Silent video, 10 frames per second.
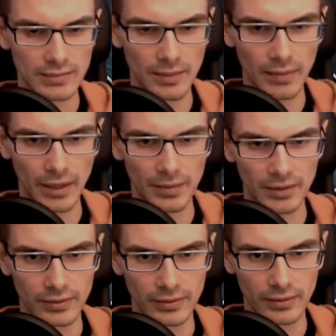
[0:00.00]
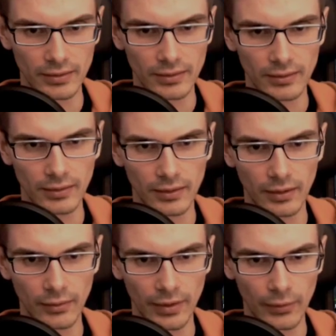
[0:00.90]
in my opinion,
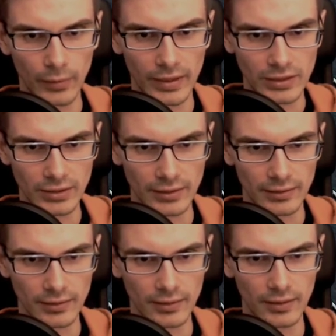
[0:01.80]
a rather weak choice.